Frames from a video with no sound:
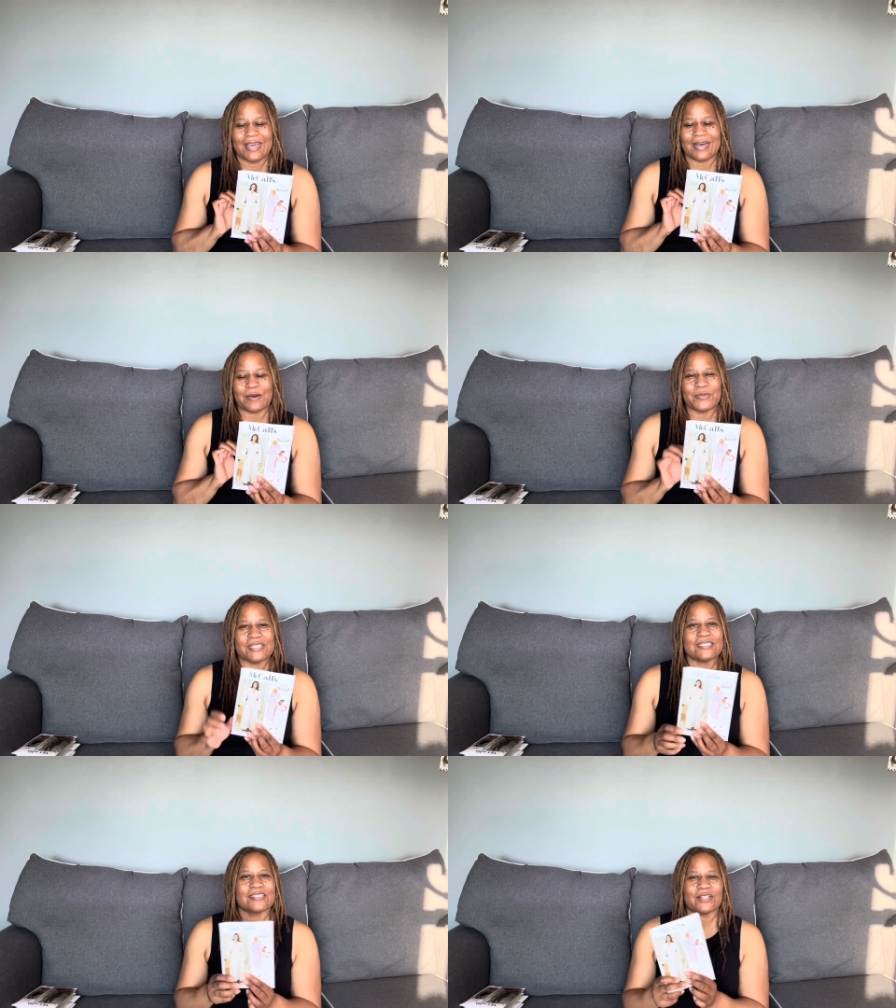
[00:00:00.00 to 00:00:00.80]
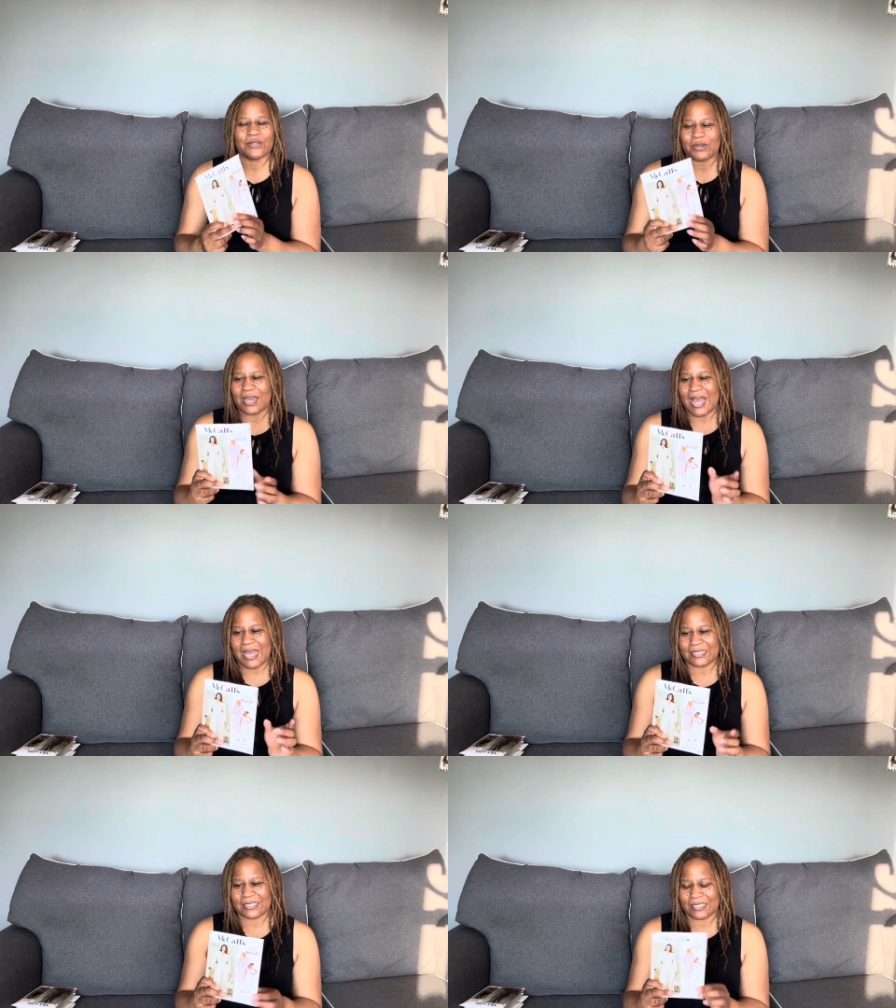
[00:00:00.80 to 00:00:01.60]
But this is a Laura
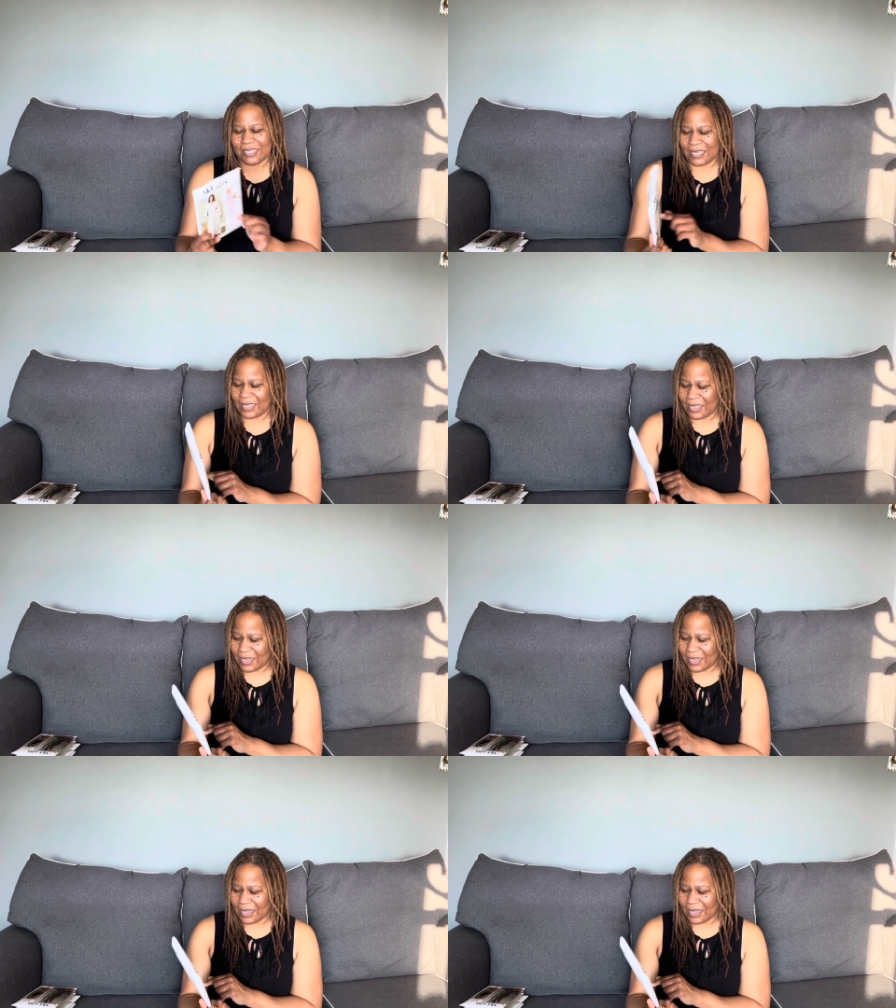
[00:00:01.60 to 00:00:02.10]
Ashley